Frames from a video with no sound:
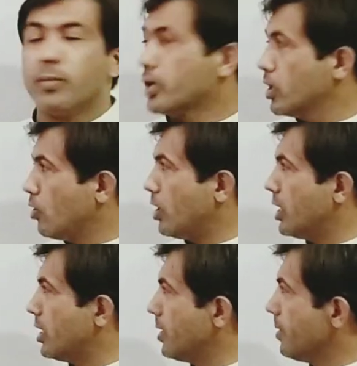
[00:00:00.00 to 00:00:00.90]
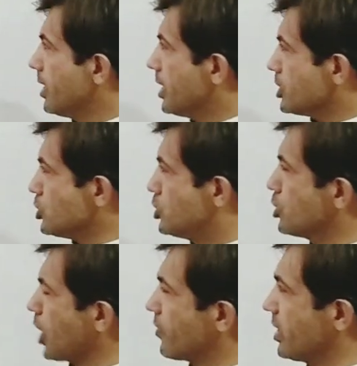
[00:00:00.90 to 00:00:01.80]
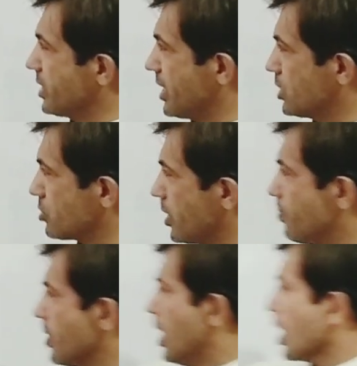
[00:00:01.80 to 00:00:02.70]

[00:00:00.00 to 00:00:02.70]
geographical territory.